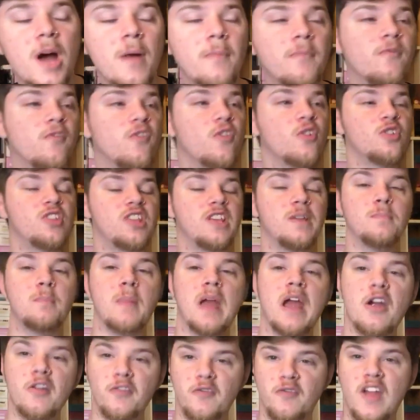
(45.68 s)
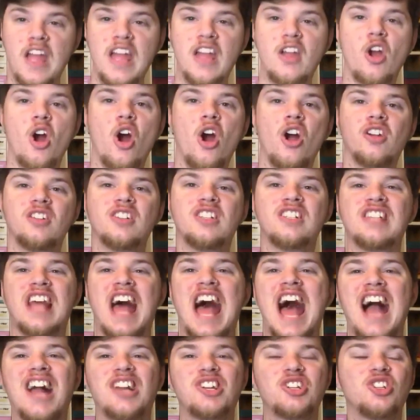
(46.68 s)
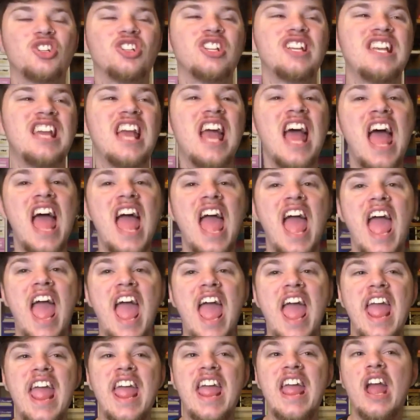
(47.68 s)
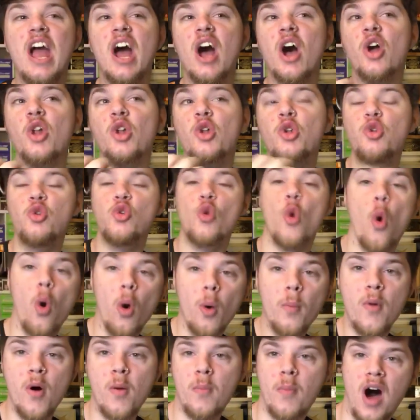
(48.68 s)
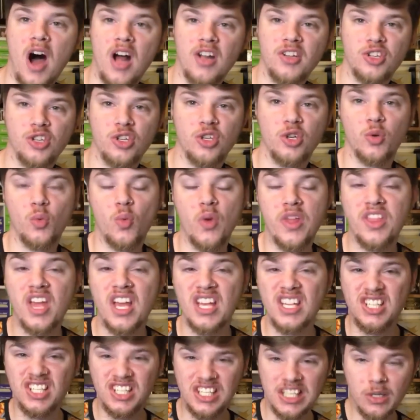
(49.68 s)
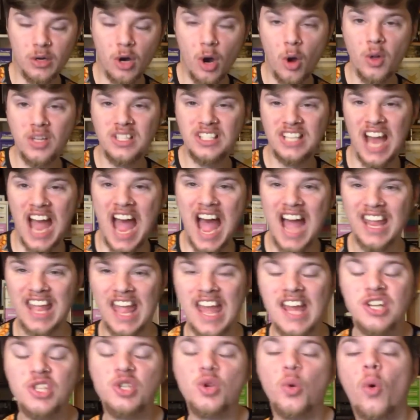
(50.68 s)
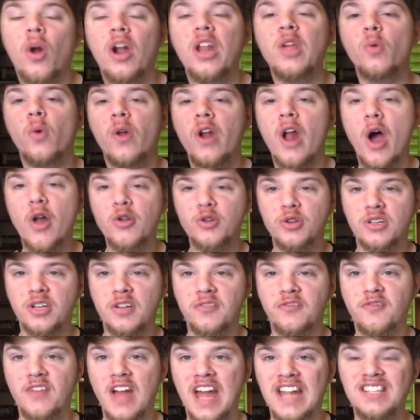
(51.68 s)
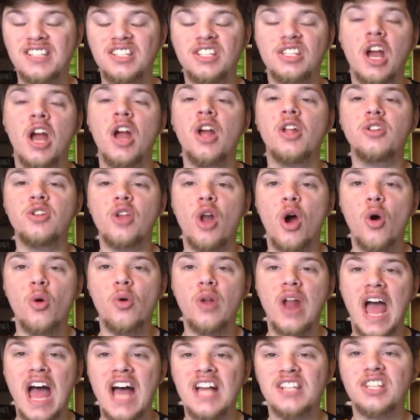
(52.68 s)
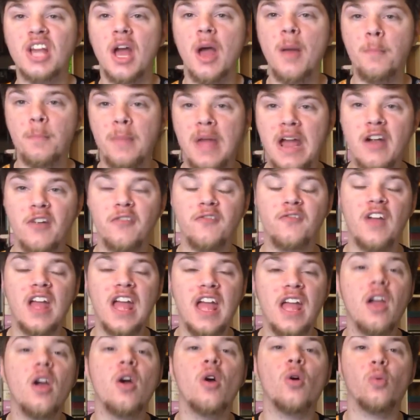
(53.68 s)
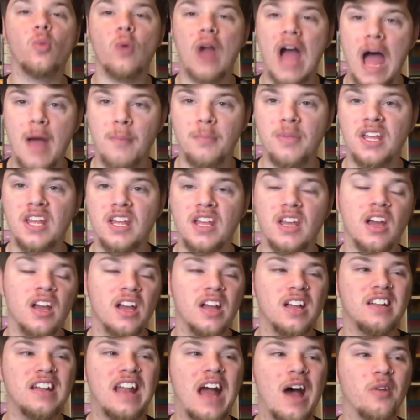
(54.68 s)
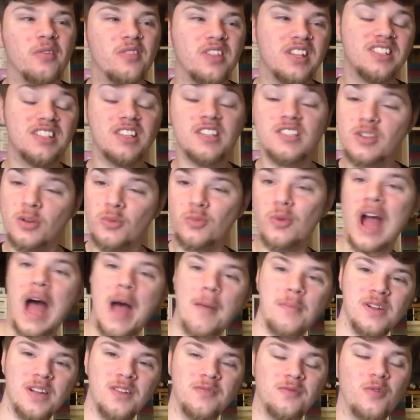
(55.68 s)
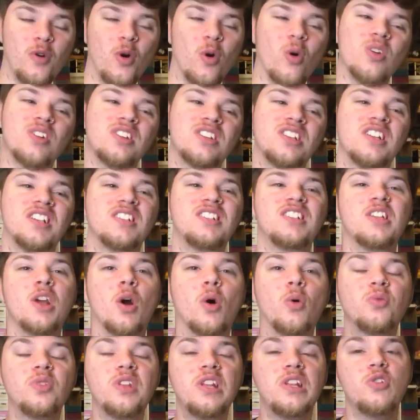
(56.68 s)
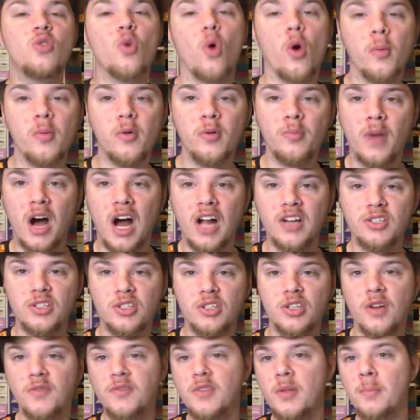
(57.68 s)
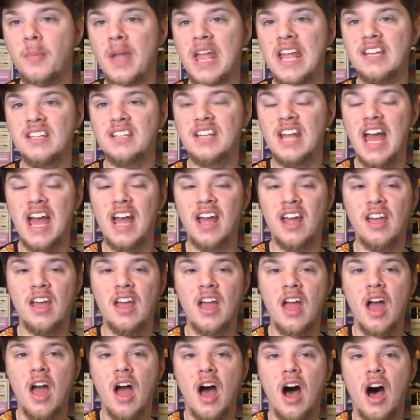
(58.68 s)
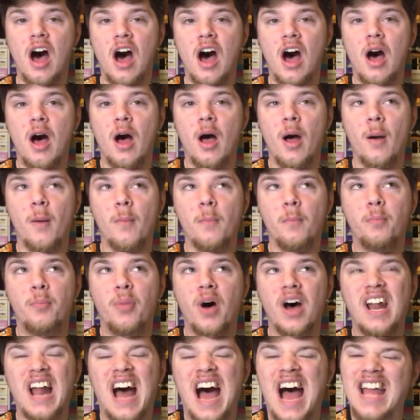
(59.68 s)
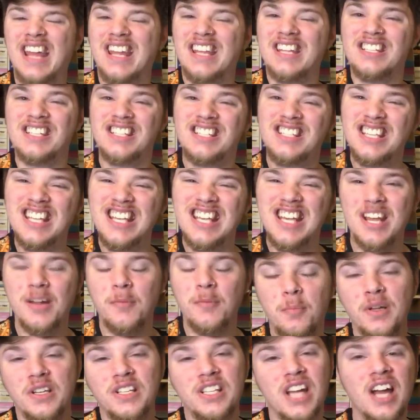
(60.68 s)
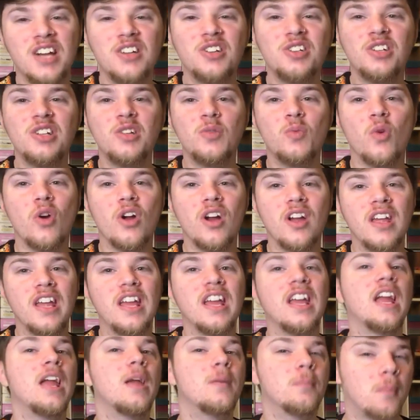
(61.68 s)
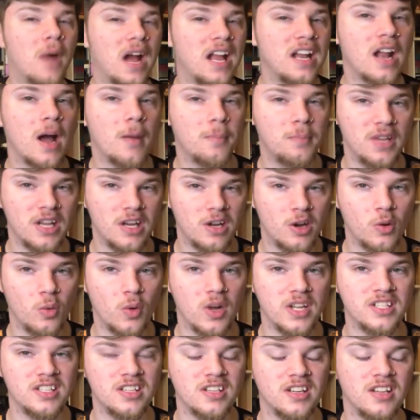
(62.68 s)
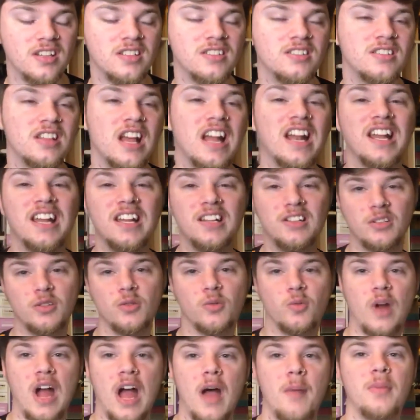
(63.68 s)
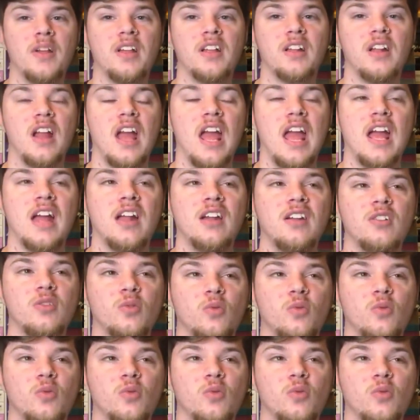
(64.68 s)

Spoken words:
up for the Marfae cards is actually a normal monster with 0 attack and 2100 defense known as Marfae Rabbi. Now this is a rabbit, of course, and it's the only normal monster of the main deck, but I can see potentially working. It might not be a coincidence that it's a rabbit and